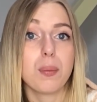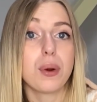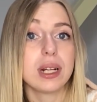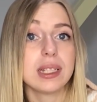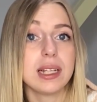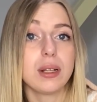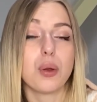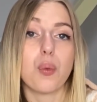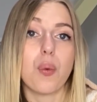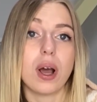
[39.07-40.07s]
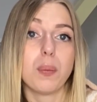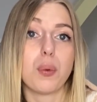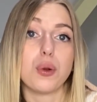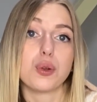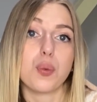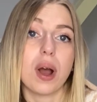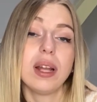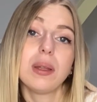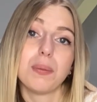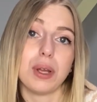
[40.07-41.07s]
Brazil
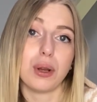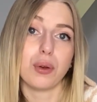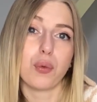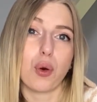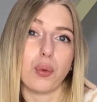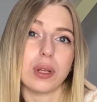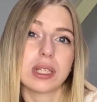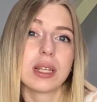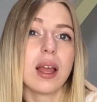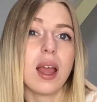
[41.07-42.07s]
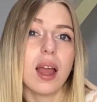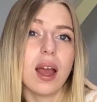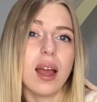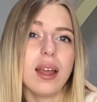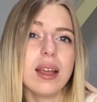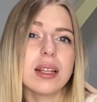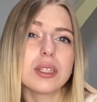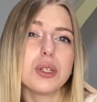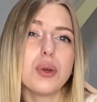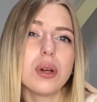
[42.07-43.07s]
1.1 million followers. I guess you